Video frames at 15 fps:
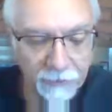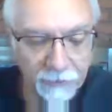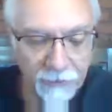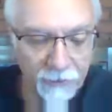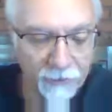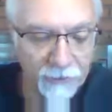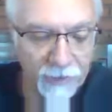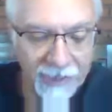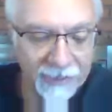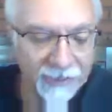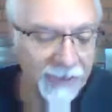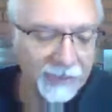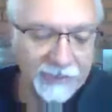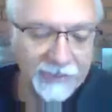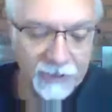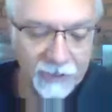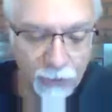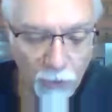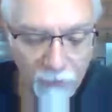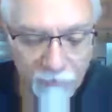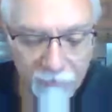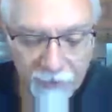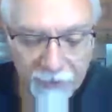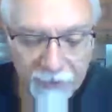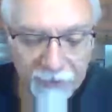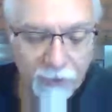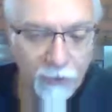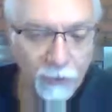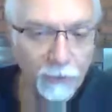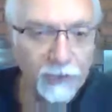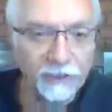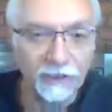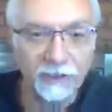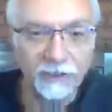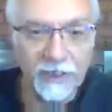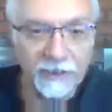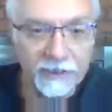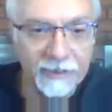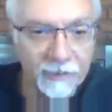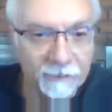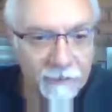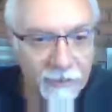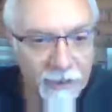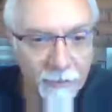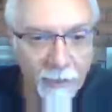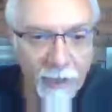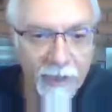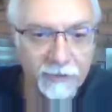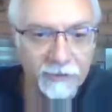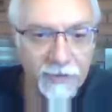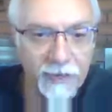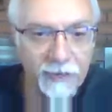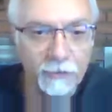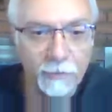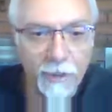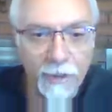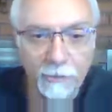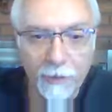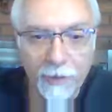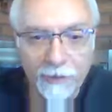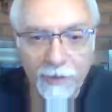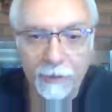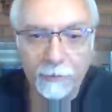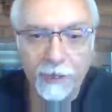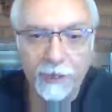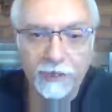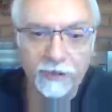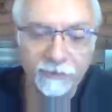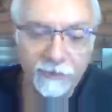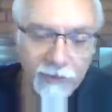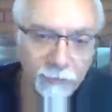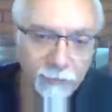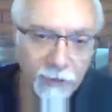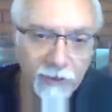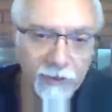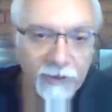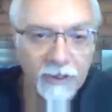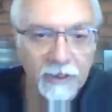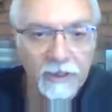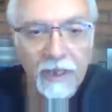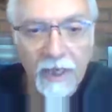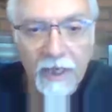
types of thing. I take a short video. I send the video out to everybody in my database, Facebook,